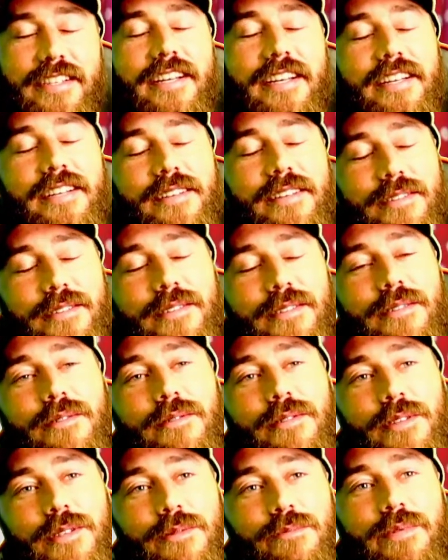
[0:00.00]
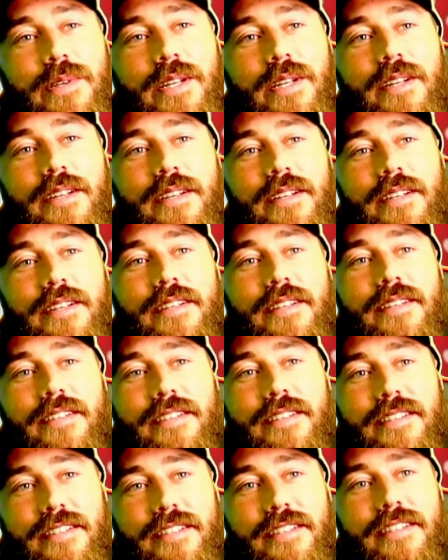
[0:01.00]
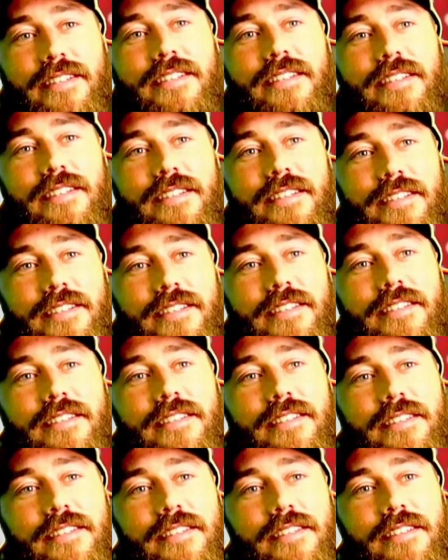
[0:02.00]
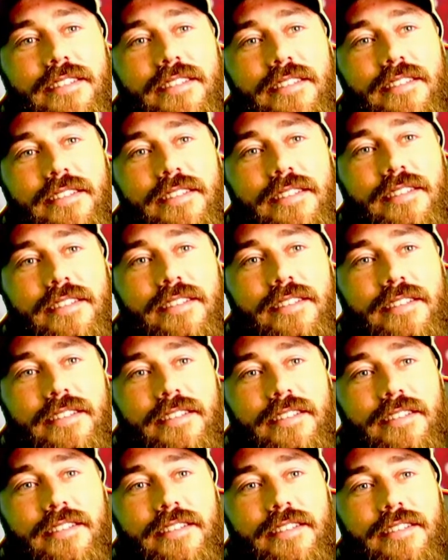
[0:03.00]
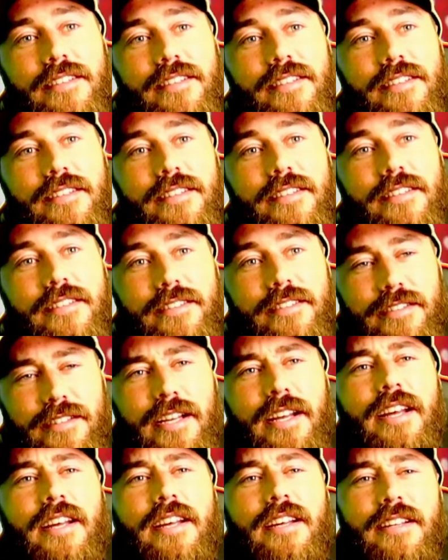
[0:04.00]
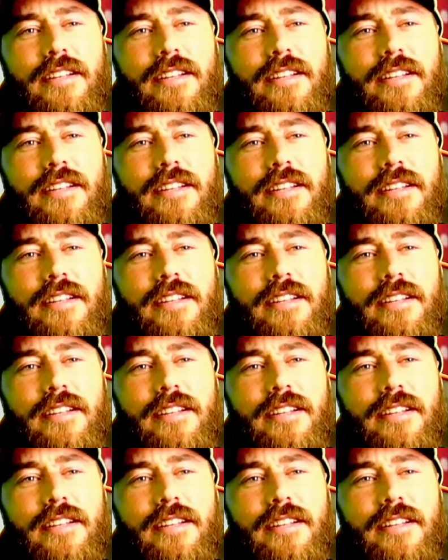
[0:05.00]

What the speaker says: Let's just burn rubber and then it's come flying across. Does the spectators get it? Breathe in a bit of all that? Yeah,